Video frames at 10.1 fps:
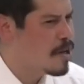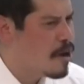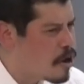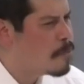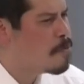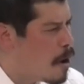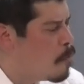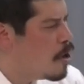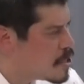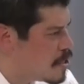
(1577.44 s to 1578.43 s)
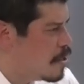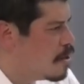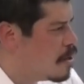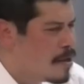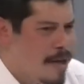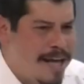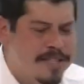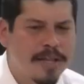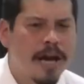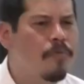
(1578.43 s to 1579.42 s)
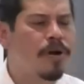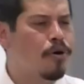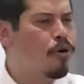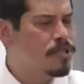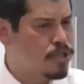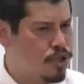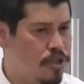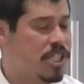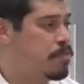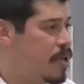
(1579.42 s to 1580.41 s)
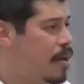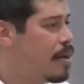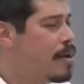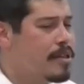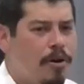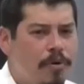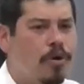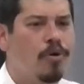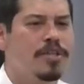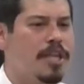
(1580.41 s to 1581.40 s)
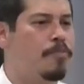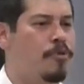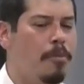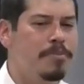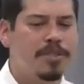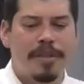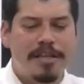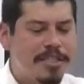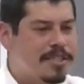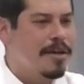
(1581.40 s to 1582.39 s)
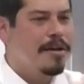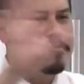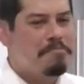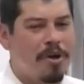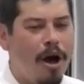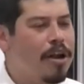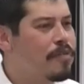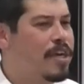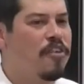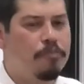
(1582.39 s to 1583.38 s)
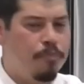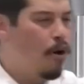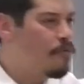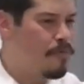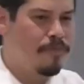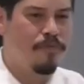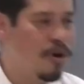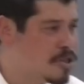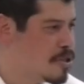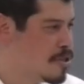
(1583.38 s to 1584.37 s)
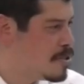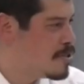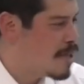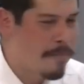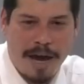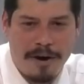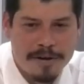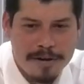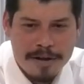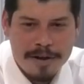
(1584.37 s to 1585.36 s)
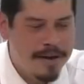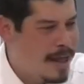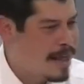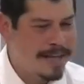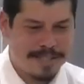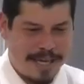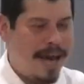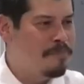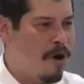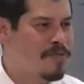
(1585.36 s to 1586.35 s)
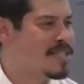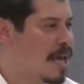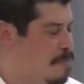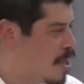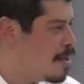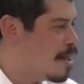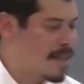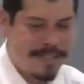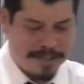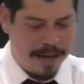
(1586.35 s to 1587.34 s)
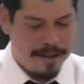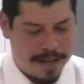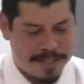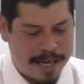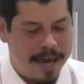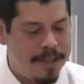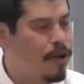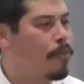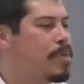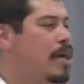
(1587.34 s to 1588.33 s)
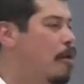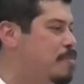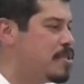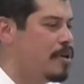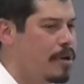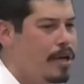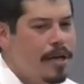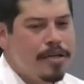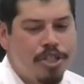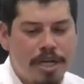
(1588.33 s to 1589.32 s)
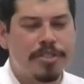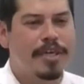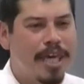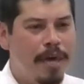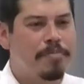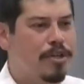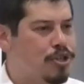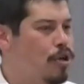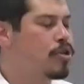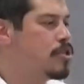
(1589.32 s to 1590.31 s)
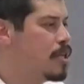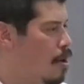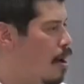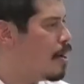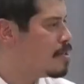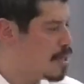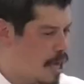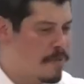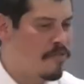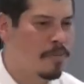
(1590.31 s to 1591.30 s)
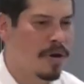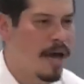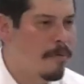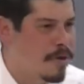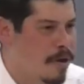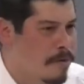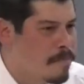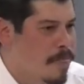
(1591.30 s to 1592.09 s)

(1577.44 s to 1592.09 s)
in, I've got to put my works in. And so they don't want to cause a church split, they don't want to cause any problems, so they just kind of give both versions somehow. You know, they, they say both the same thing, they, they, stay, they say the complete opposite just to keep the churches in line, to keep everybody happy.